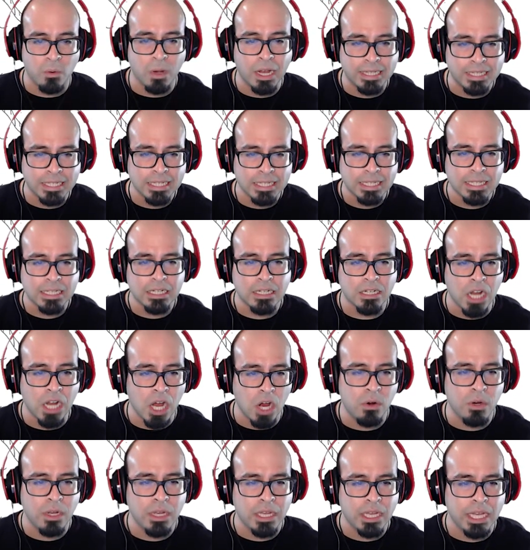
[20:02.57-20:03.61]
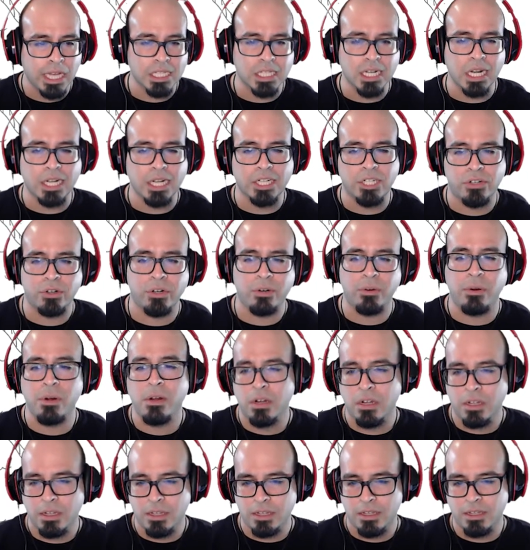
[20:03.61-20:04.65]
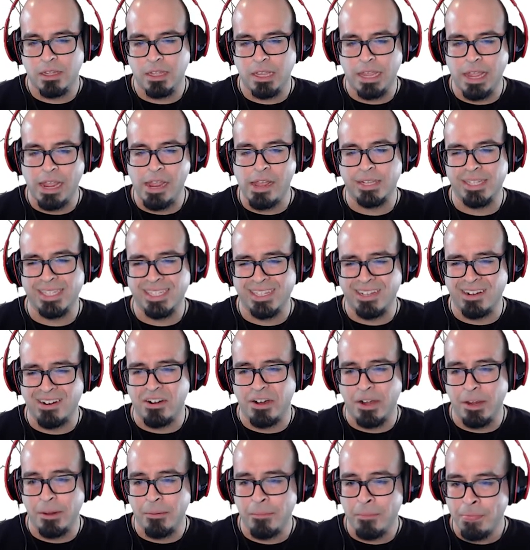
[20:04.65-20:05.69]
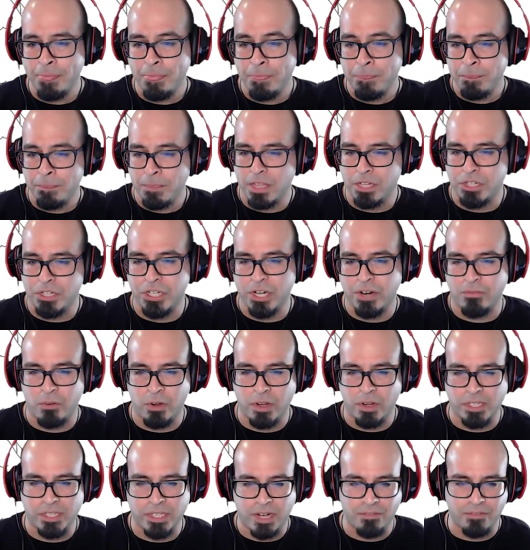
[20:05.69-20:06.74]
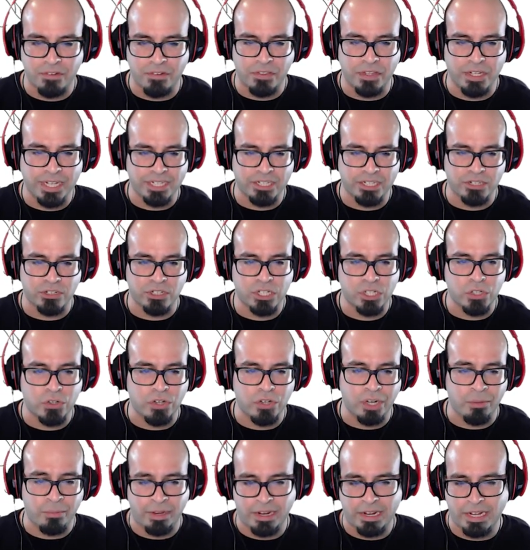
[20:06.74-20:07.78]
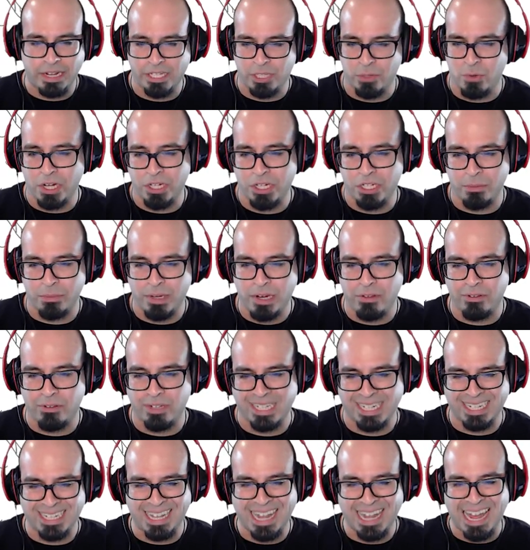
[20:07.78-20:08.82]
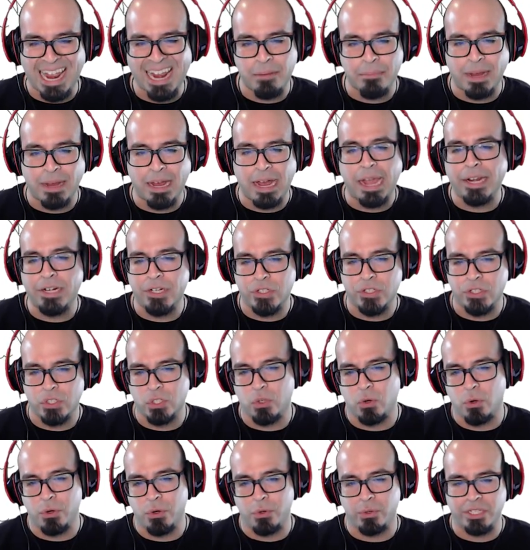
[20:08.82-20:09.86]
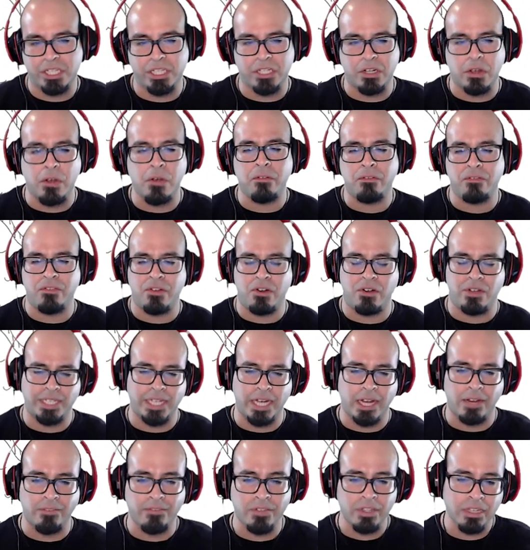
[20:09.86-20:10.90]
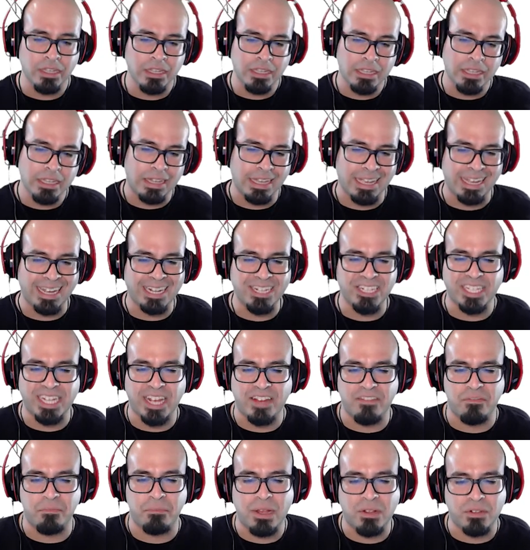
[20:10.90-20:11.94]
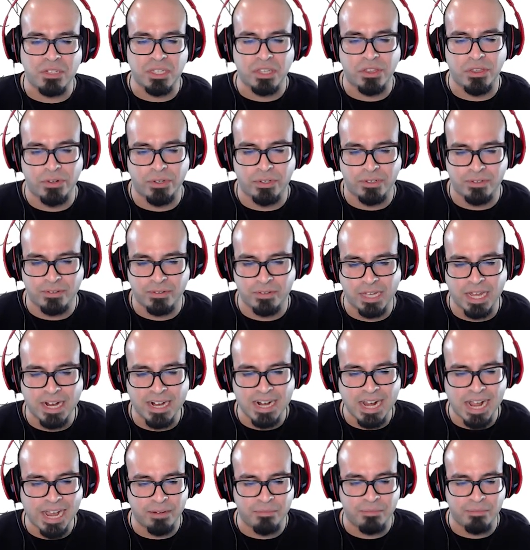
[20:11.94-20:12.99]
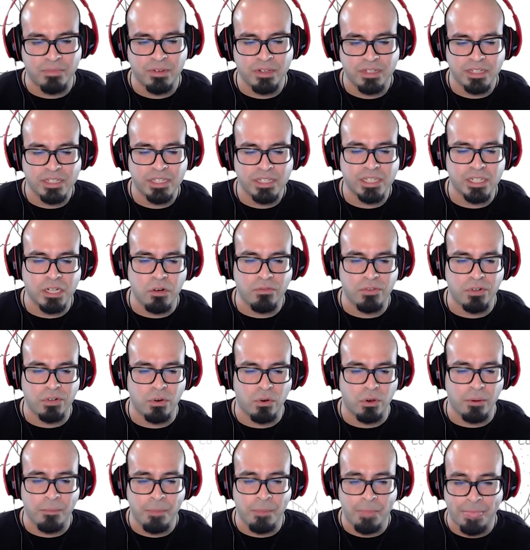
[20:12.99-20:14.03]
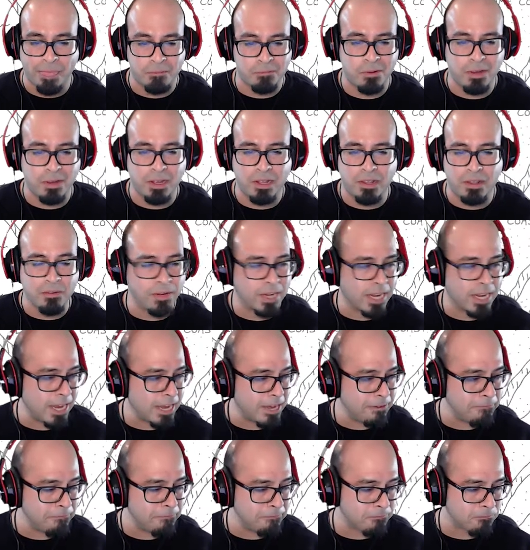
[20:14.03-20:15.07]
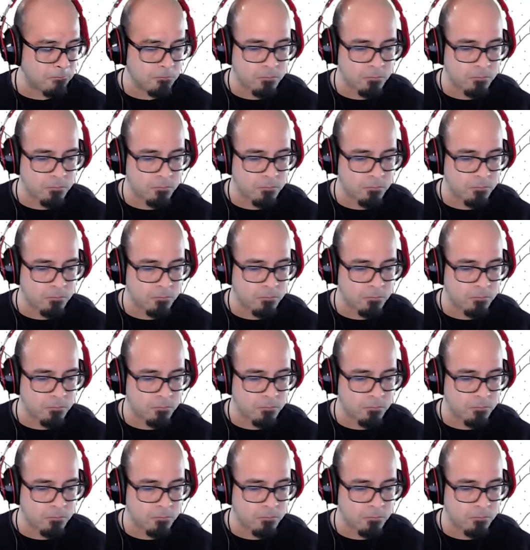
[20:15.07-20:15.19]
What? No, it's not true. Yeah, sorry. The chef runs off into the desert screaming. As you watch him go, there's a clang behind you as the door to his stove falls off. The hinges have melted through. You got an item. Stove door. Well, okay.